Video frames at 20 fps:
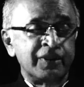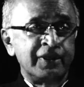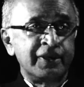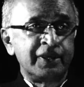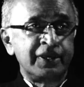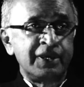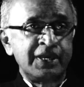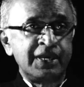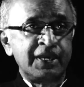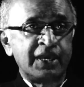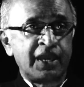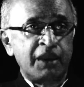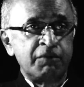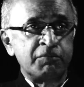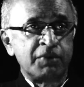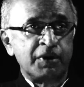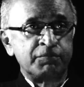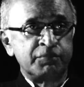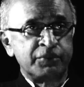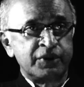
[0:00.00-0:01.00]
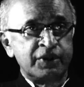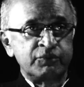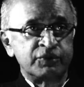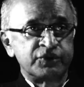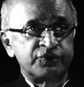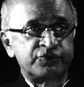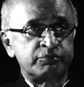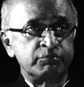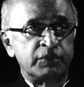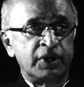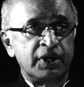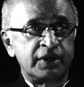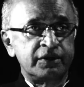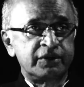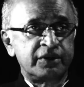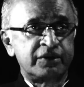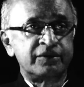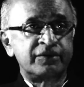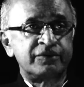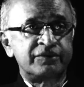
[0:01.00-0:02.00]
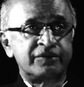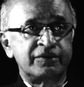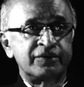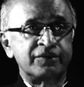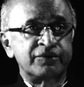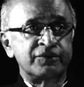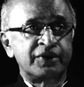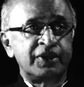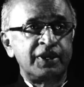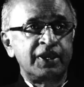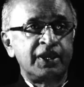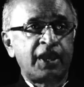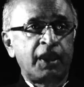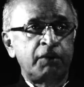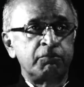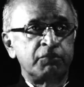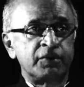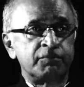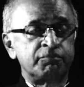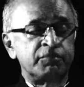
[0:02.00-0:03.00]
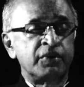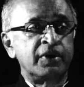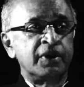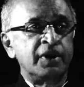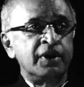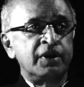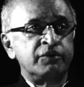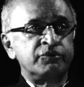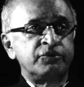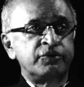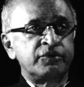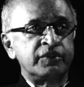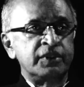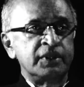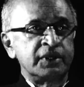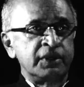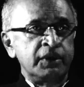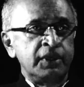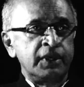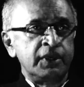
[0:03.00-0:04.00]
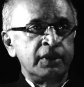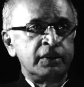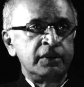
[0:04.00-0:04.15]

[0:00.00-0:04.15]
He came up, he was smart, so he came up to the